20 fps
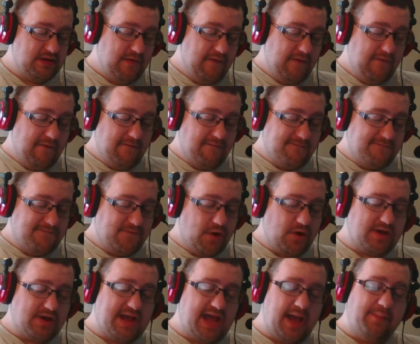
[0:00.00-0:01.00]
4
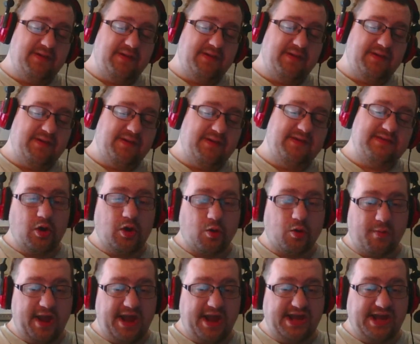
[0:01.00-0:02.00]
copies of
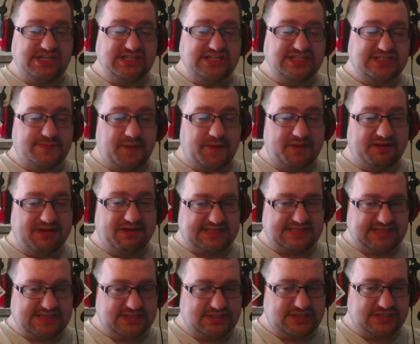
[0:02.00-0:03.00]
Raging Spirit Son
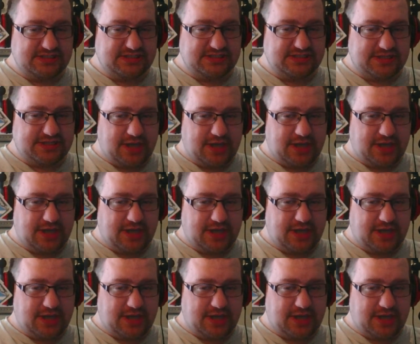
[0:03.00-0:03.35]
Gohan.